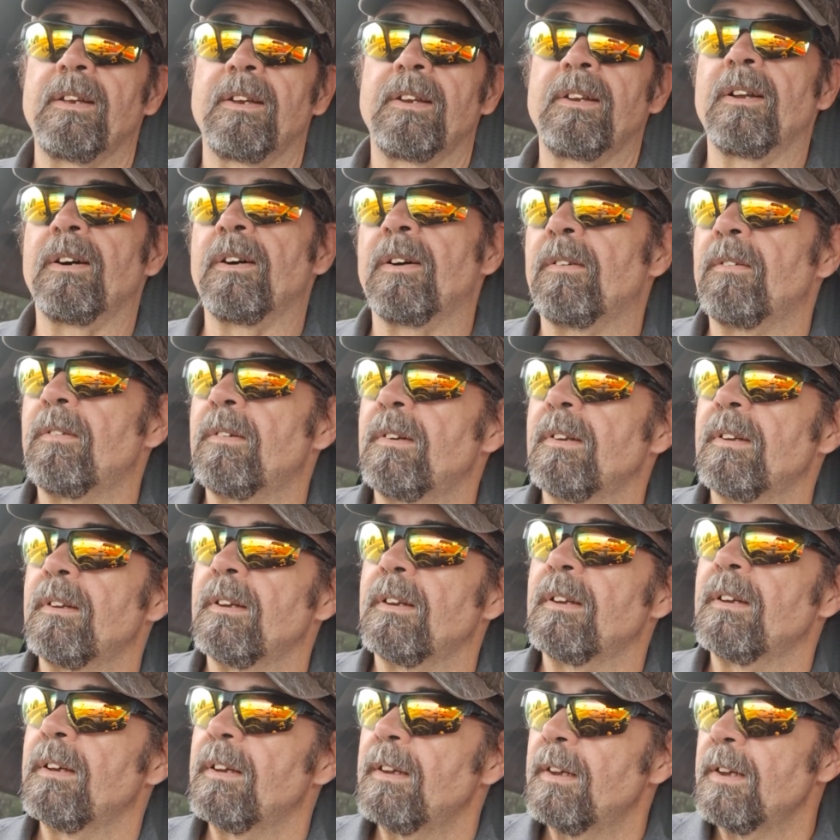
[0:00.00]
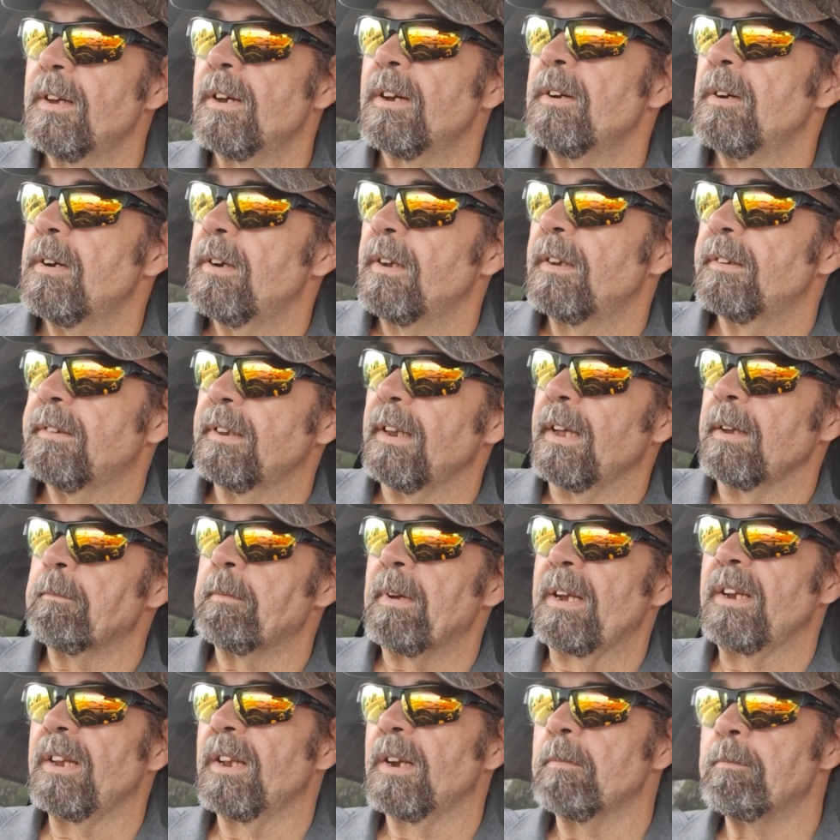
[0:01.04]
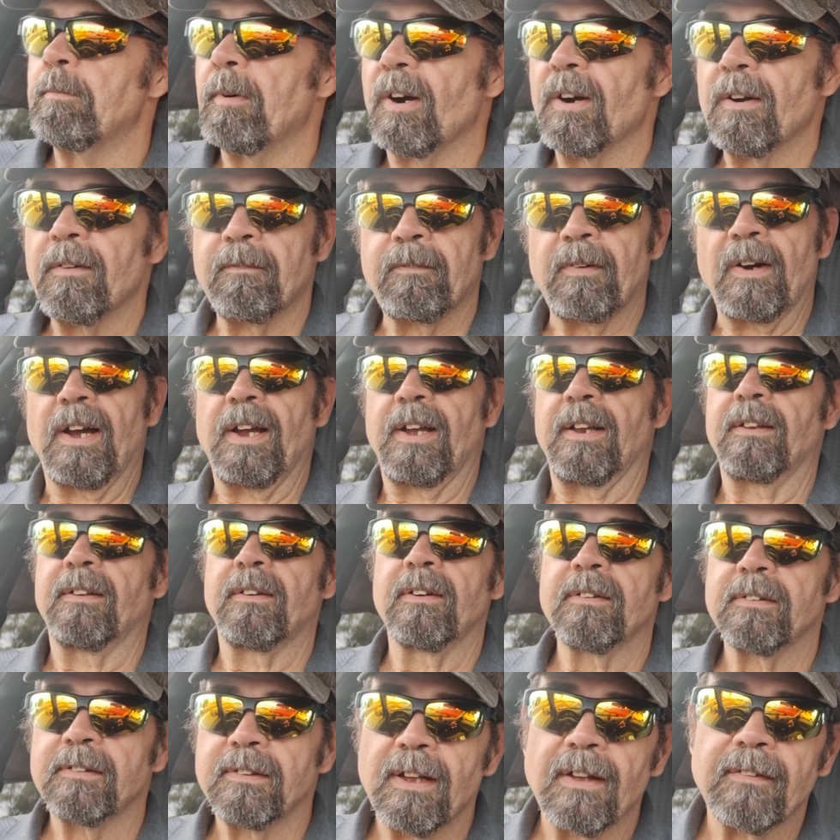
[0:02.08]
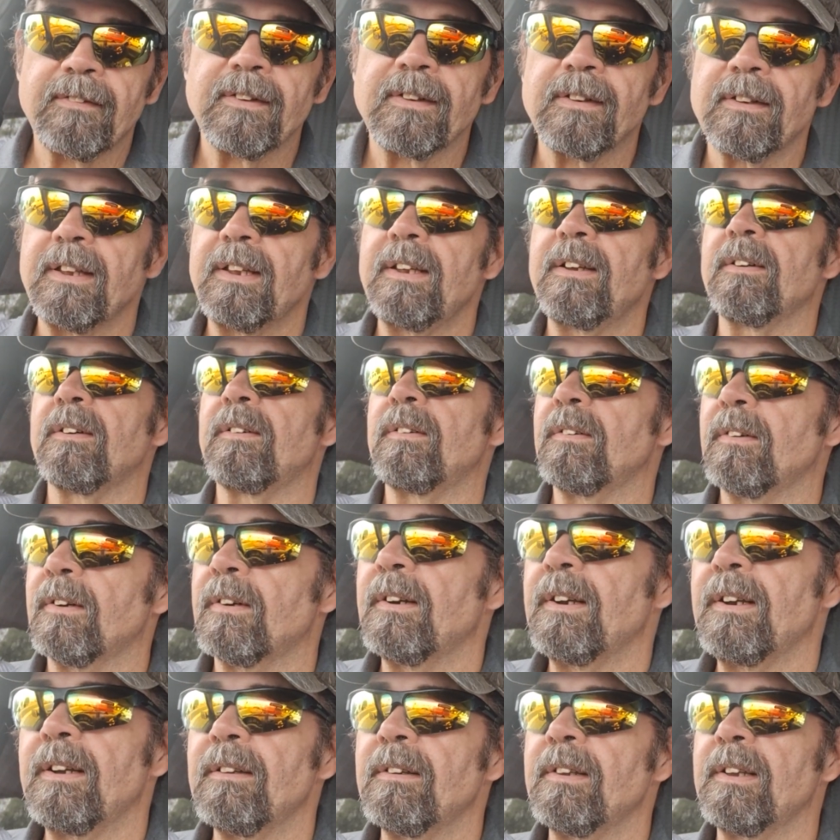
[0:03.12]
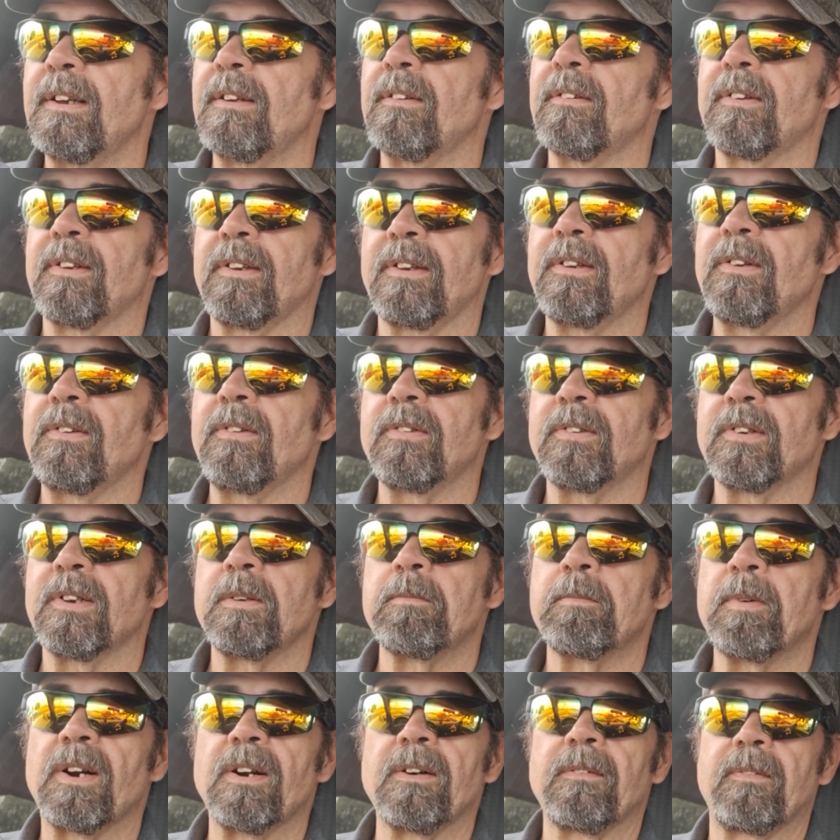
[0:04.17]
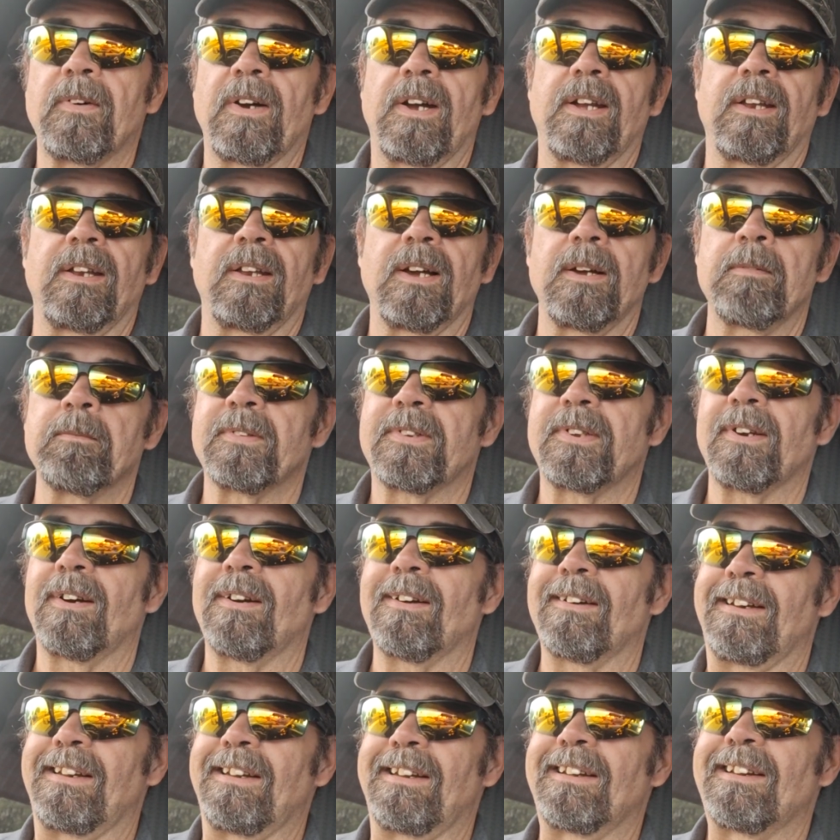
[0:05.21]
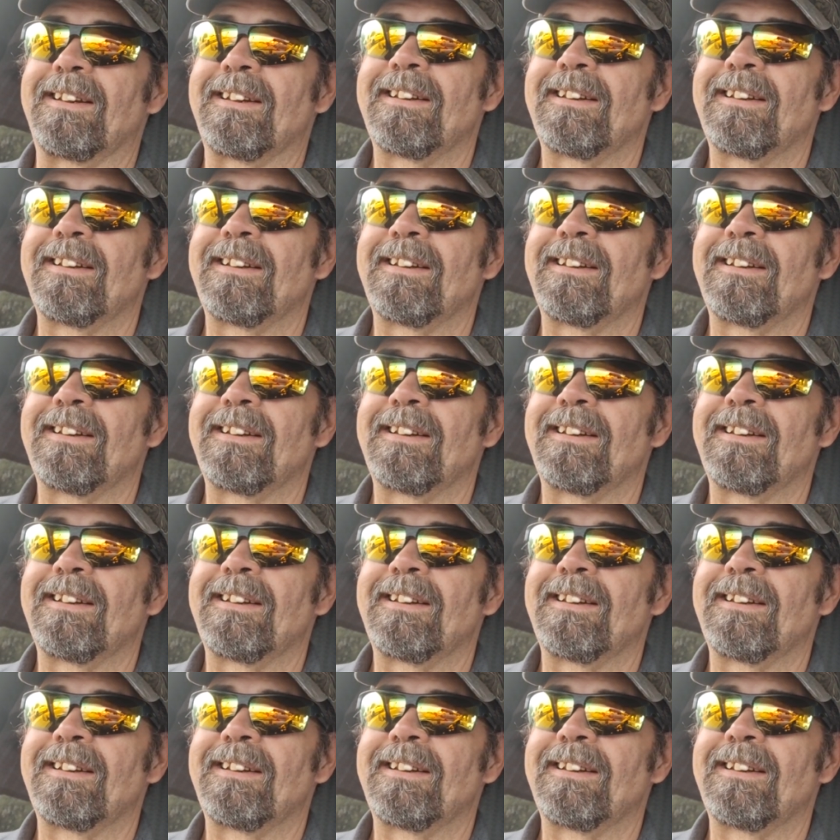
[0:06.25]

You know? It's like being in a bar fight. There's nothing legal or illegal to use in a bar fight. I'm sorry.